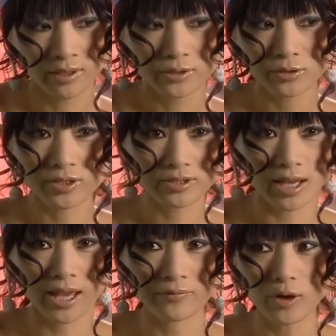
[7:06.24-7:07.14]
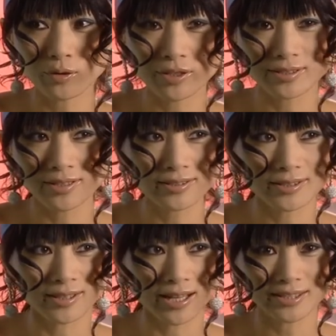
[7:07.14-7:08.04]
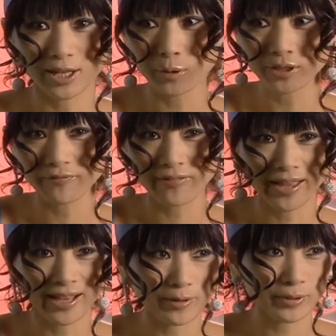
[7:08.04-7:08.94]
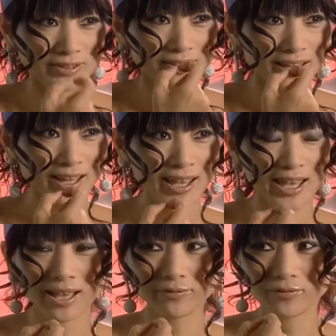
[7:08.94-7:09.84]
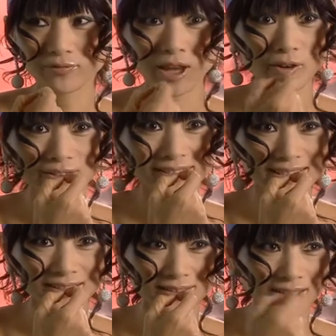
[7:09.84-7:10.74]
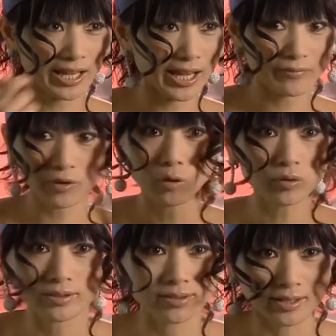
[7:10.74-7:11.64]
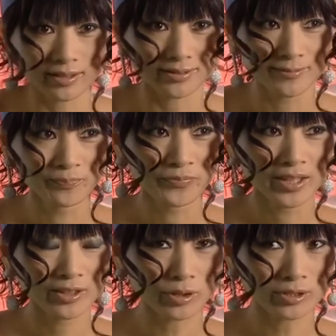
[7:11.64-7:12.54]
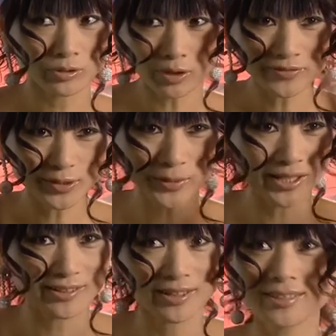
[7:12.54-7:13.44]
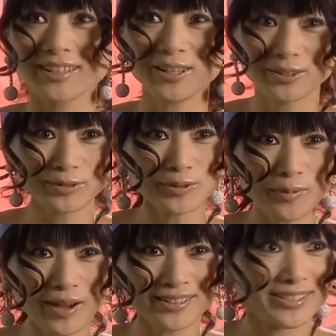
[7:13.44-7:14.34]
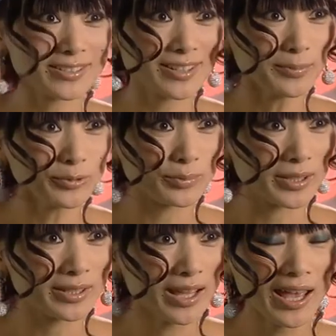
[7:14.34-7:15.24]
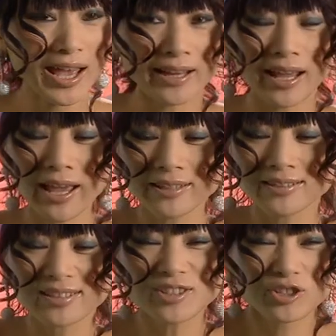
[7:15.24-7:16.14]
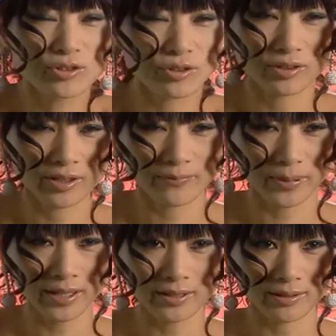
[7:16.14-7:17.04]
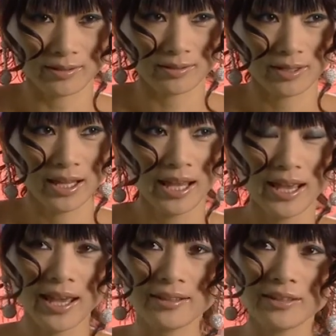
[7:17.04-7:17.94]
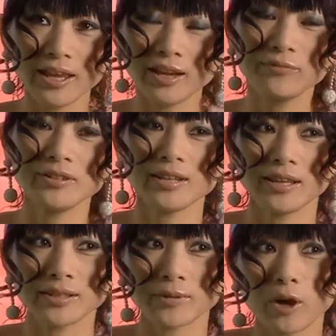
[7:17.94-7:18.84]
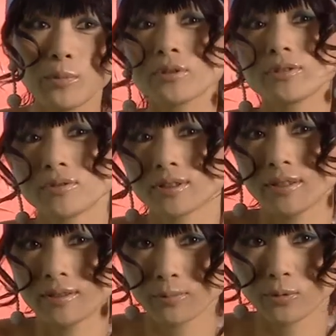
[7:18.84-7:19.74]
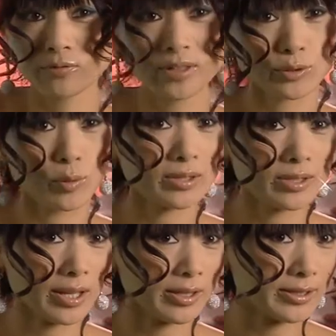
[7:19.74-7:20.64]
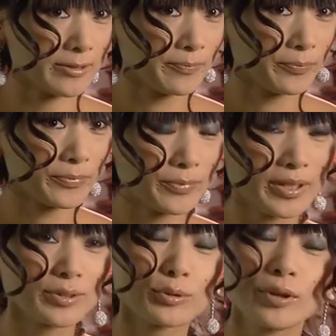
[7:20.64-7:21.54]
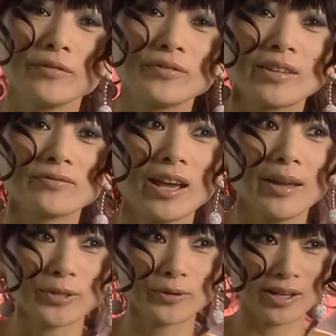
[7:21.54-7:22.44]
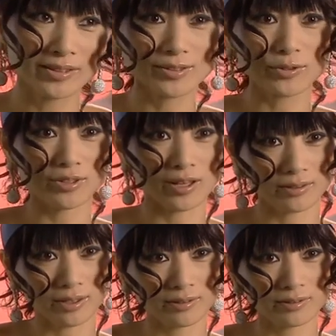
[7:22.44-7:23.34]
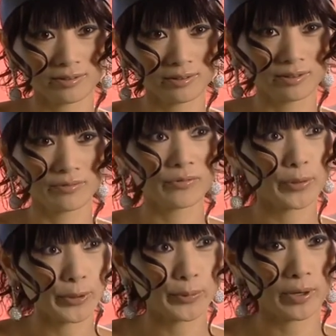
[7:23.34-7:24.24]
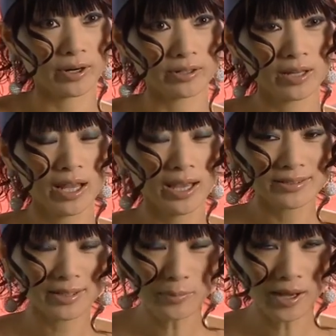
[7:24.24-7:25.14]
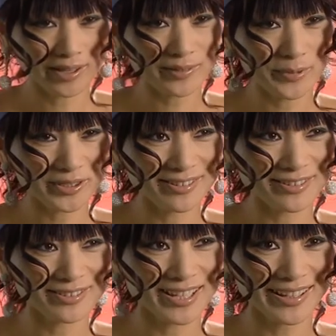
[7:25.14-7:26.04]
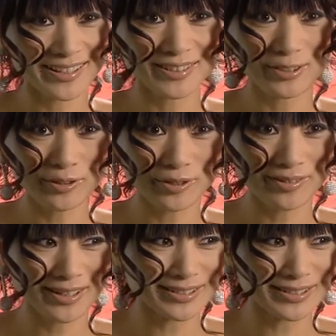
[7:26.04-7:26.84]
So I have all this instinct. I say, I want a fan, I want to have a flower seed, I have all these things. Director, you have so many ideas. I said, I don't know why, they just come to me. And I had such a joy of playing her. And every take, almost you see in the movie, is one take. Because we don't have enough time, they were concentrated on another female part. I said, come on, give me another take. He said, you're great.